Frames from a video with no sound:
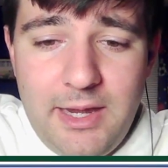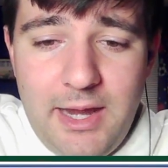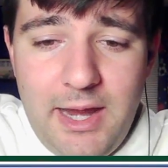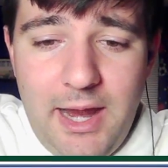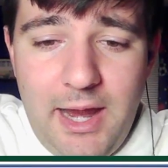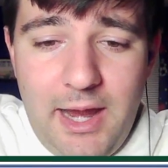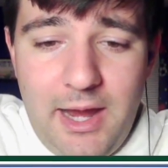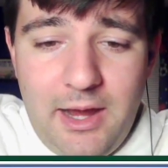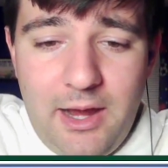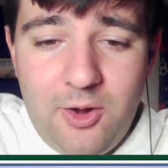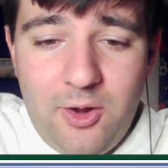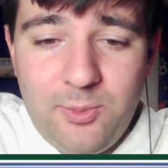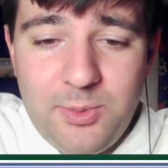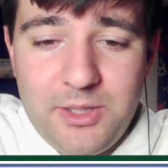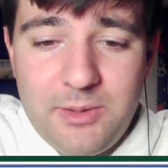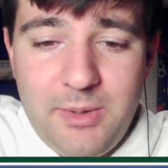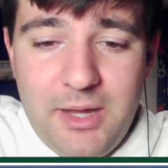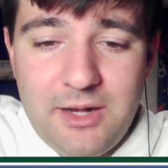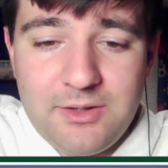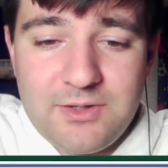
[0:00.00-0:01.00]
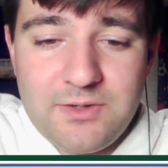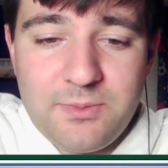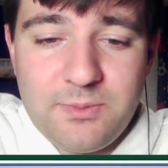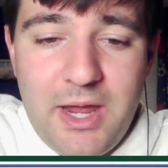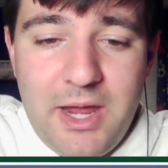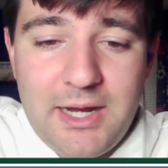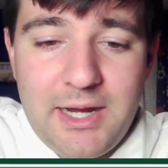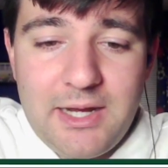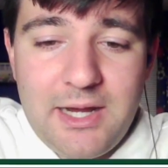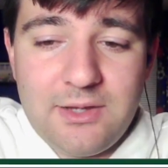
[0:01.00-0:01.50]
and I hope he bounces
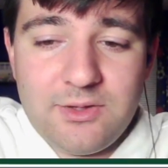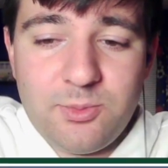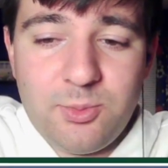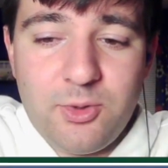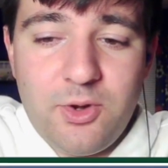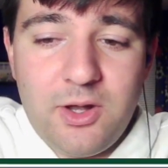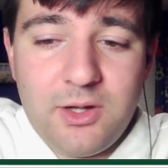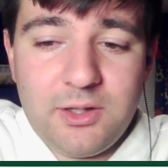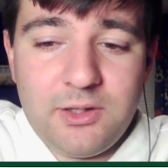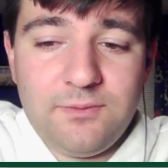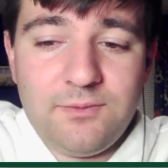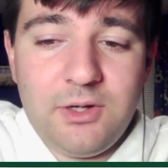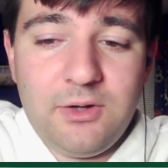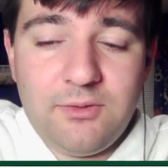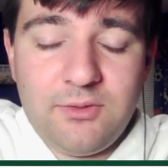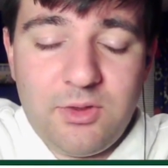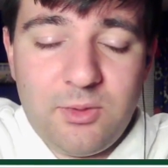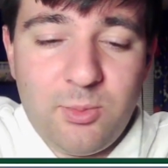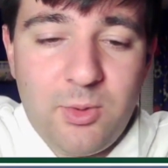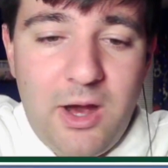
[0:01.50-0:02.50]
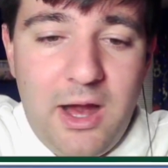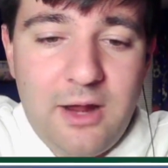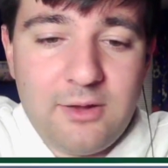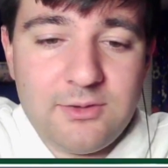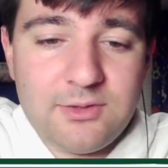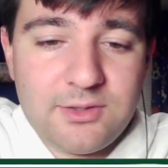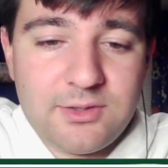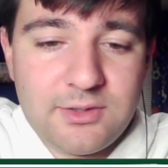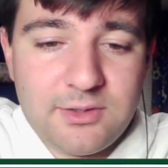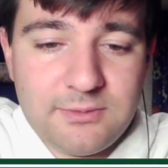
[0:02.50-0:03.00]
back and has a productive year for the
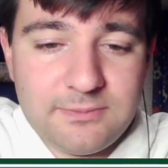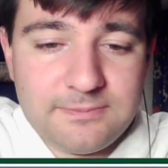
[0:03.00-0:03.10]
Browns.